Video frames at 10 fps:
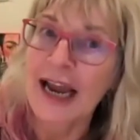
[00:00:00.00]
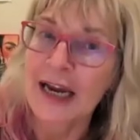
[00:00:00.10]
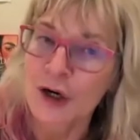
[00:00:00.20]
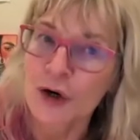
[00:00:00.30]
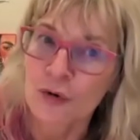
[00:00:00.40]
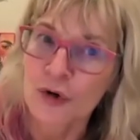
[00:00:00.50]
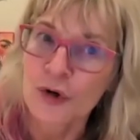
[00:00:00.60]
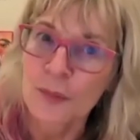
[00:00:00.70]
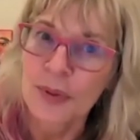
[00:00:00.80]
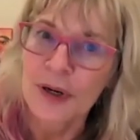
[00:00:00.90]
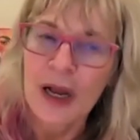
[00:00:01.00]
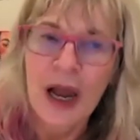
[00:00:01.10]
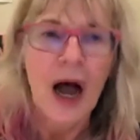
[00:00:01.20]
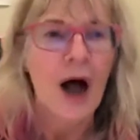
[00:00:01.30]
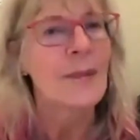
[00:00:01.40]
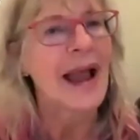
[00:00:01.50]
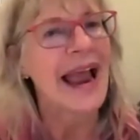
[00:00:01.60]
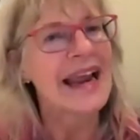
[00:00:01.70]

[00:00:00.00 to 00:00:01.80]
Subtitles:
in a group. And I